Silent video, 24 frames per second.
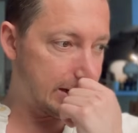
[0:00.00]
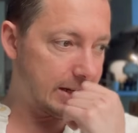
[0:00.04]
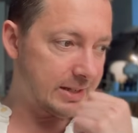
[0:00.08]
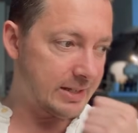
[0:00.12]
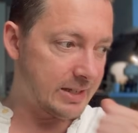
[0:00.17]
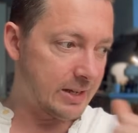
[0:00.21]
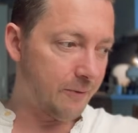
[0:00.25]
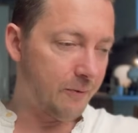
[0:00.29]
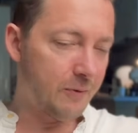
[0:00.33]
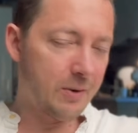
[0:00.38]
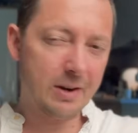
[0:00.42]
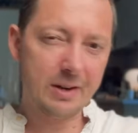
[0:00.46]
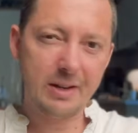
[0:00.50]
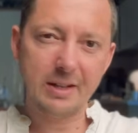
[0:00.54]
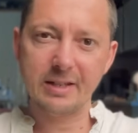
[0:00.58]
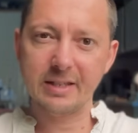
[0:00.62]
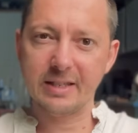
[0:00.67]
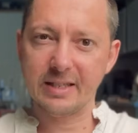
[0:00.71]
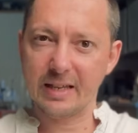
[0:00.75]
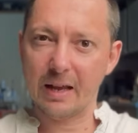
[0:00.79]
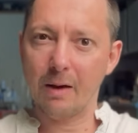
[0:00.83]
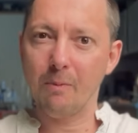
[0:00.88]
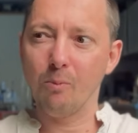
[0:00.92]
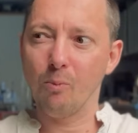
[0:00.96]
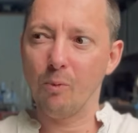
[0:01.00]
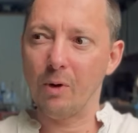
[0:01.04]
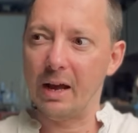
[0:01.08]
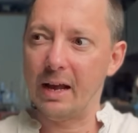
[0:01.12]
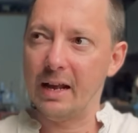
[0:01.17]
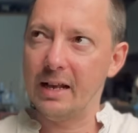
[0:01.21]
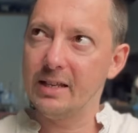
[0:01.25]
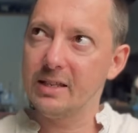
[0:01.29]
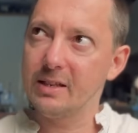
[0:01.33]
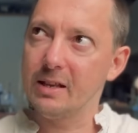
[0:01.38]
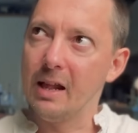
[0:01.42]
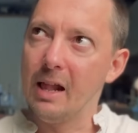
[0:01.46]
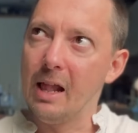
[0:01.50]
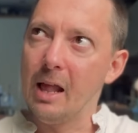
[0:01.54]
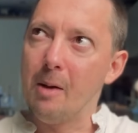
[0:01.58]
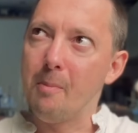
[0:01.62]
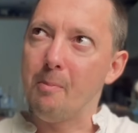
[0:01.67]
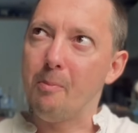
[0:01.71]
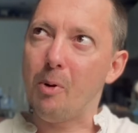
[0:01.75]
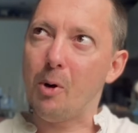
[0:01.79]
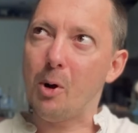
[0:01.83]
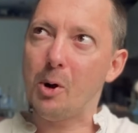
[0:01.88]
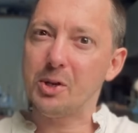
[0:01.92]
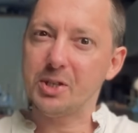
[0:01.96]
it's different in some ways.
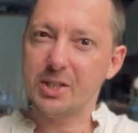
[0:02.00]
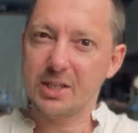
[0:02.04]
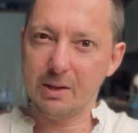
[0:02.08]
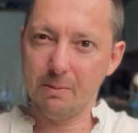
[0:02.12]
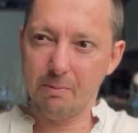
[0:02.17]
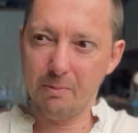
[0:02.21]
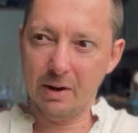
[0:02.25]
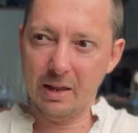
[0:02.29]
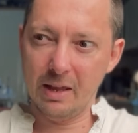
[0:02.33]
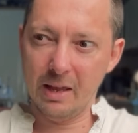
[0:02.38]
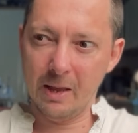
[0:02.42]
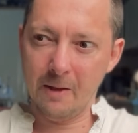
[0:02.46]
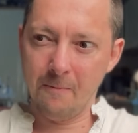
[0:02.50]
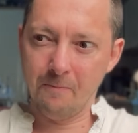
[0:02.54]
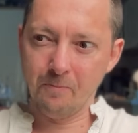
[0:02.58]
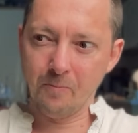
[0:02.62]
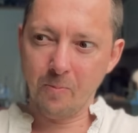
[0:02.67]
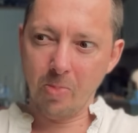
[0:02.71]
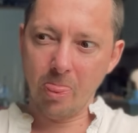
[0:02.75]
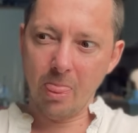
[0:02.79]
Possibly,